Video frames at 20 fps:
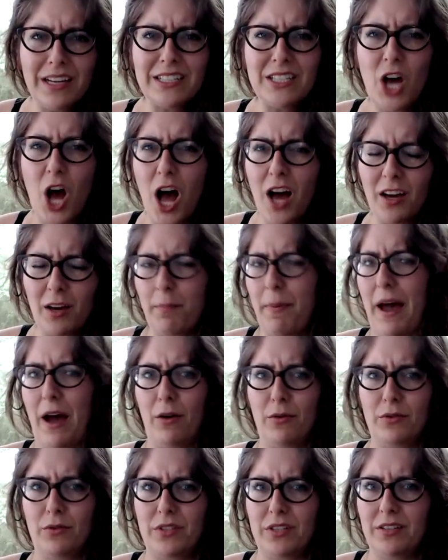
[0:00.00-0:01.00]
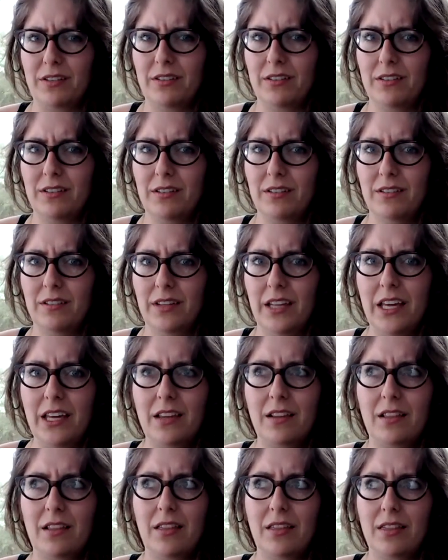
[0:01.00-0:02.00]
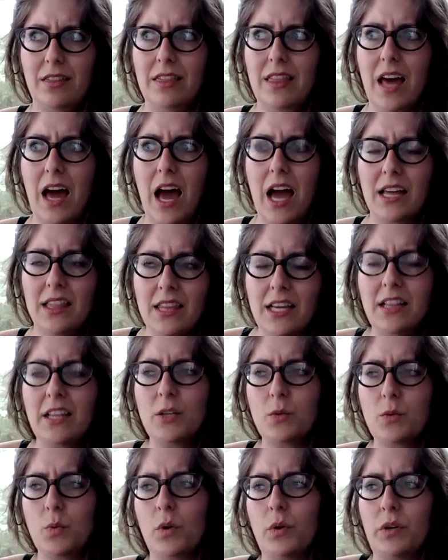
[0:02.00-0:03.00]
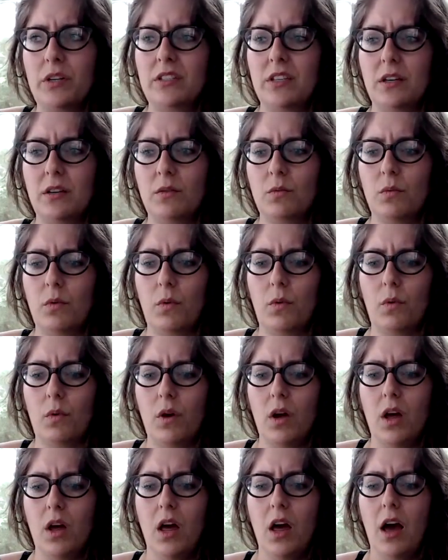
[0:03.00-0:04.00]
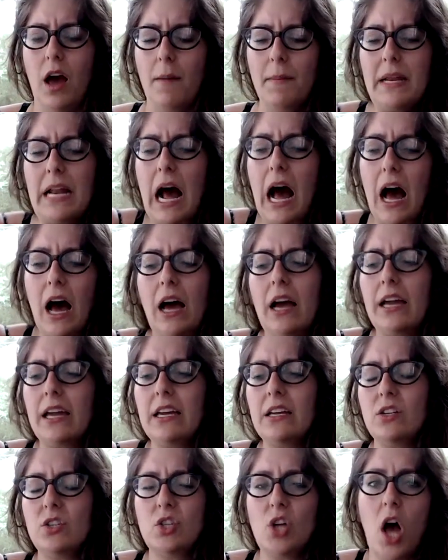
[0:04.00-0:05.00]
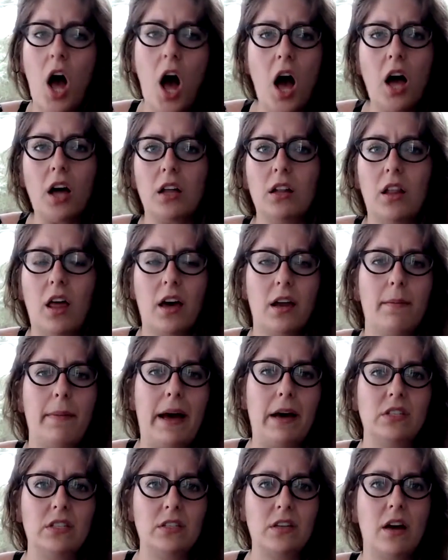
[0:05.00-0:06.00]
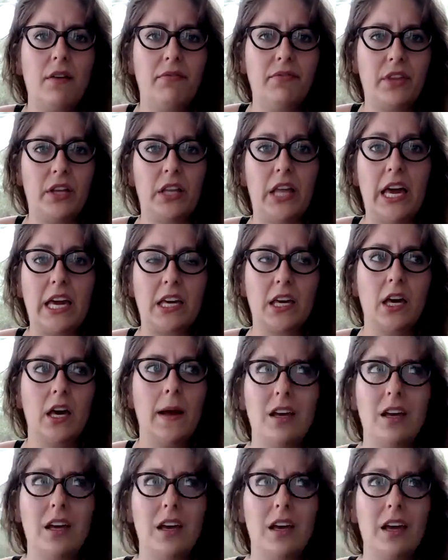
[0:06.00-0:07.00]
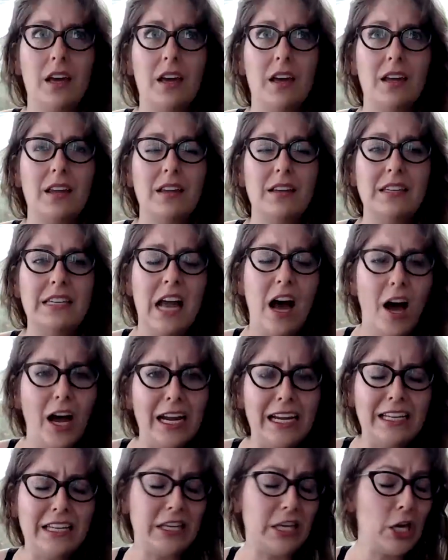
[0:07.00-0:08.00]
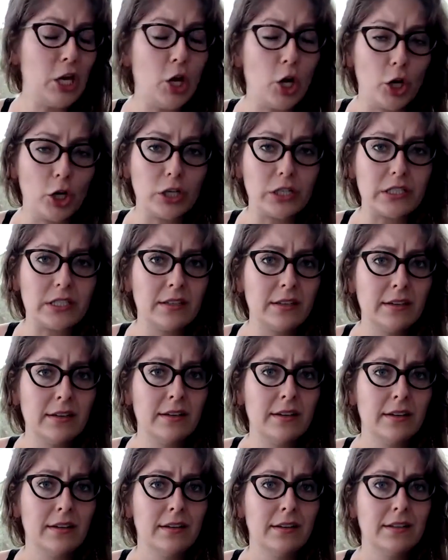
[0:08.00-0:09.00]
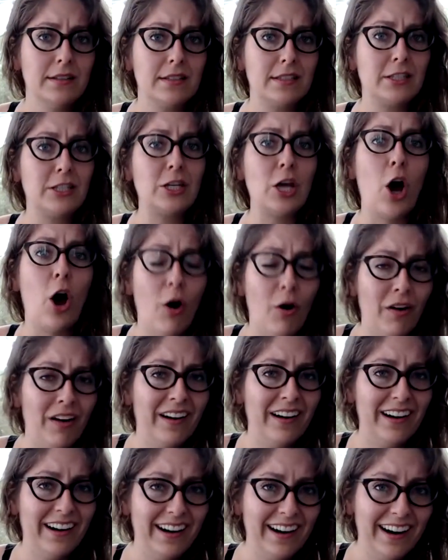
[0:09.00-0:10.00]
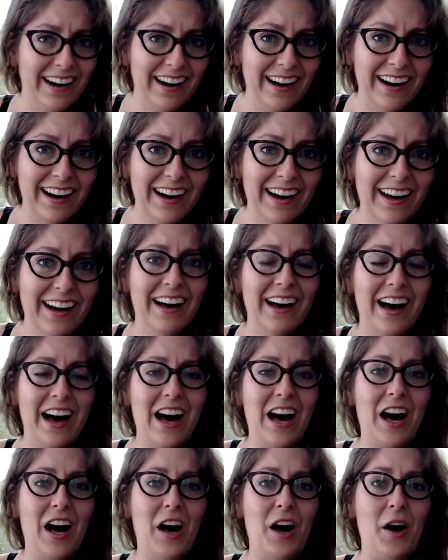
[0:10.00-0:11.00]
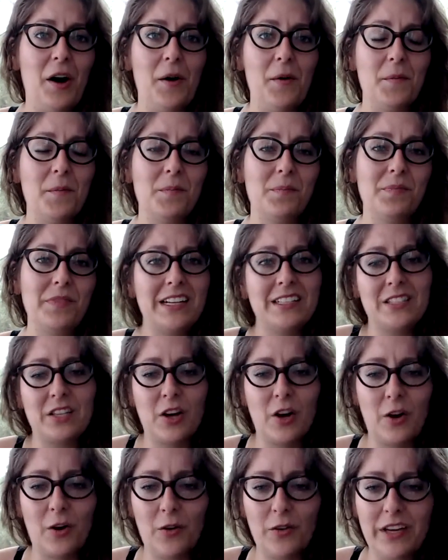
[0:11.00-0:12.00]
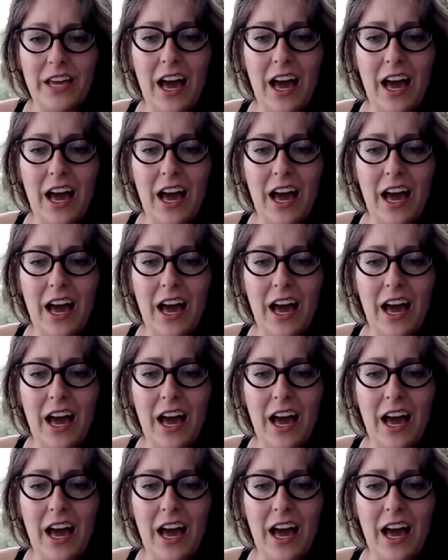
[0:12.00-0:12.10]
what are you going to talk about? Like, I think that's one reason. I mean, I talk a lot about stuff that, like, 9 years. So, and so, yeah, I've got a lot of